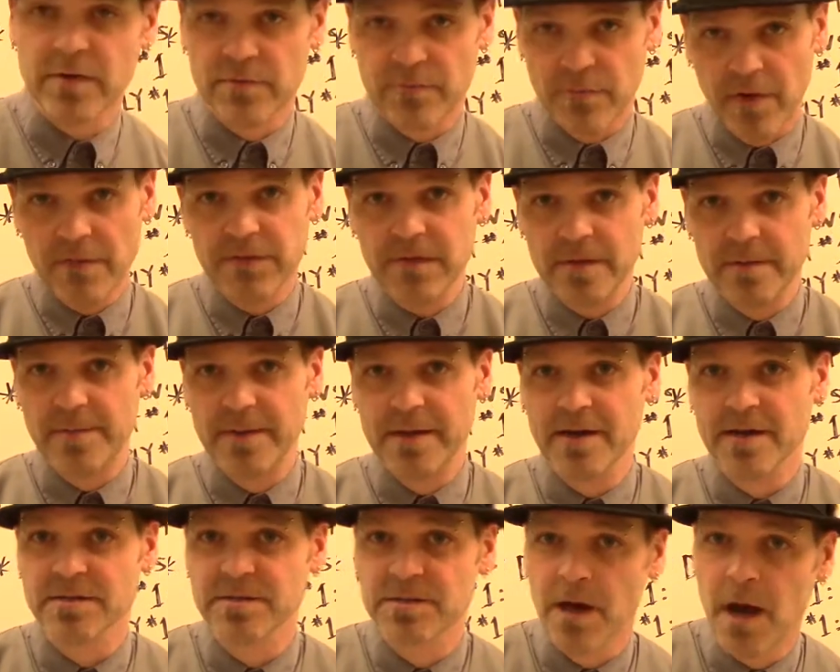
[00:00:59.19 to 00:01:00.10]
it roughly be
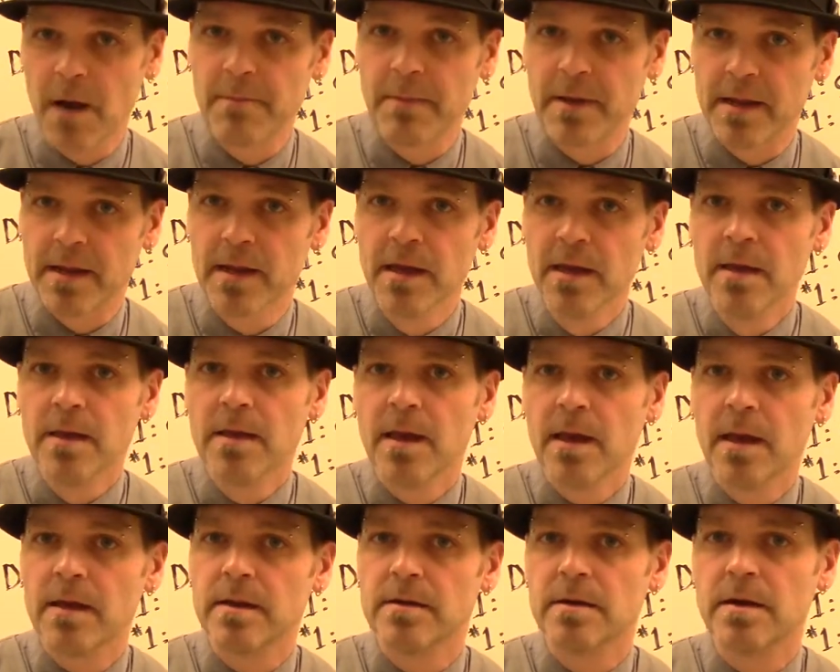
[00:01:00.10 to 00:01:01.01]
on topic.
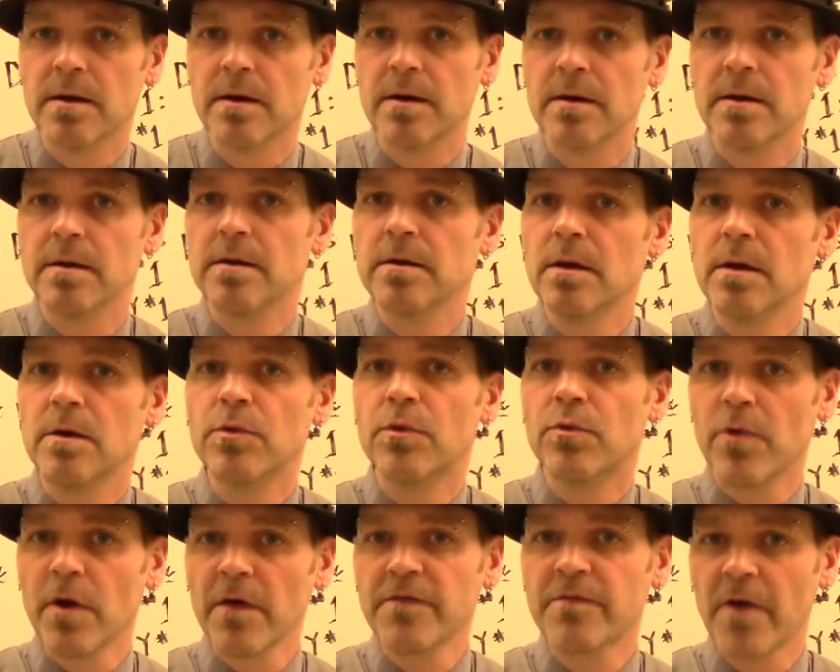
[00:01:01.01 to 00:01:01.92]
And the
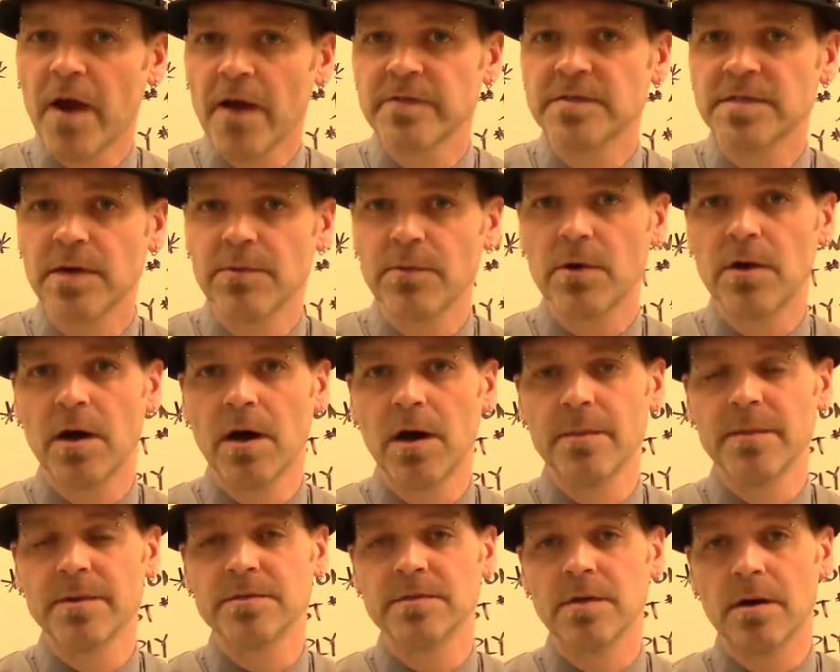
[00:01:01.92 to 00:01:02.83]
rough drafts I will
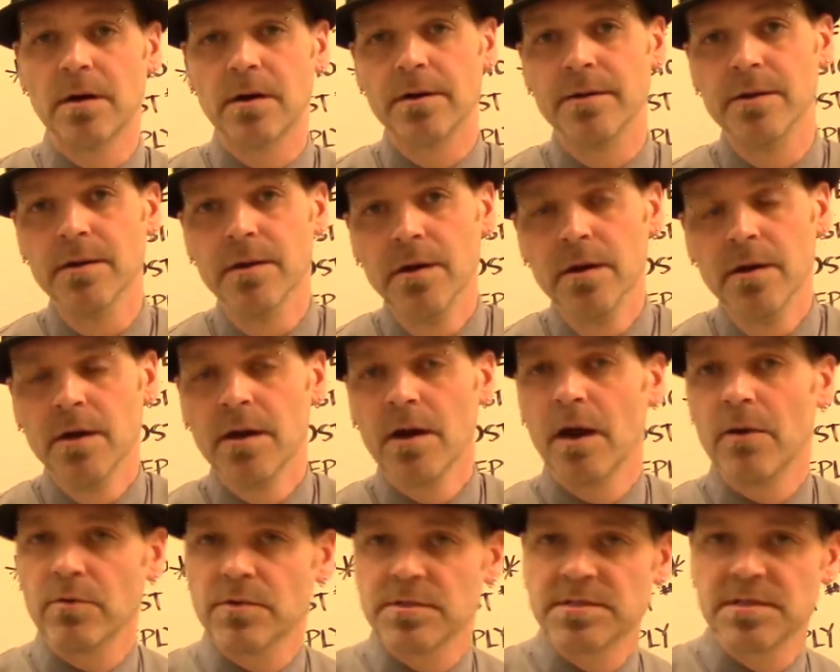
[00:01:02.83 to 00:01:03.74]
comment on,
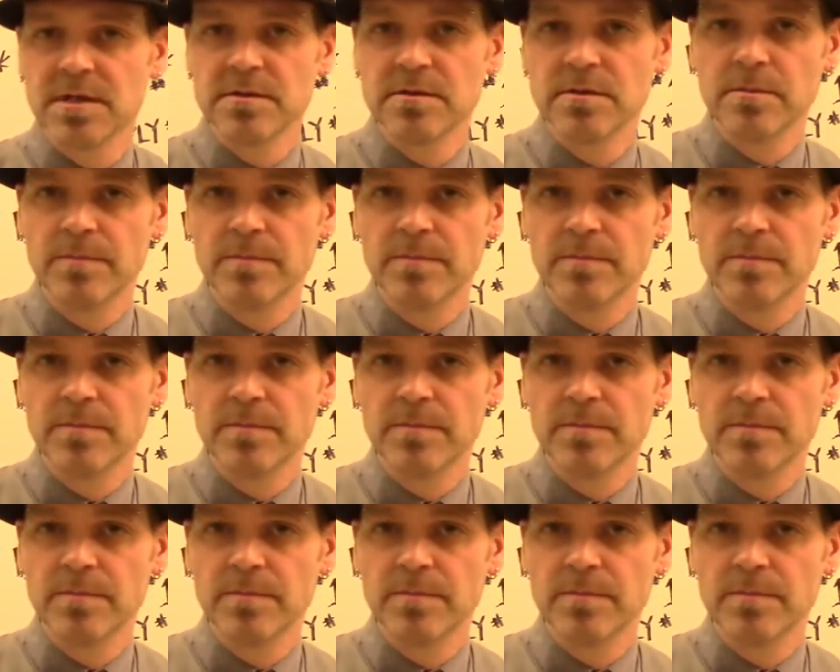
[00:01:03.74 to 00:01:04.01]
I will send you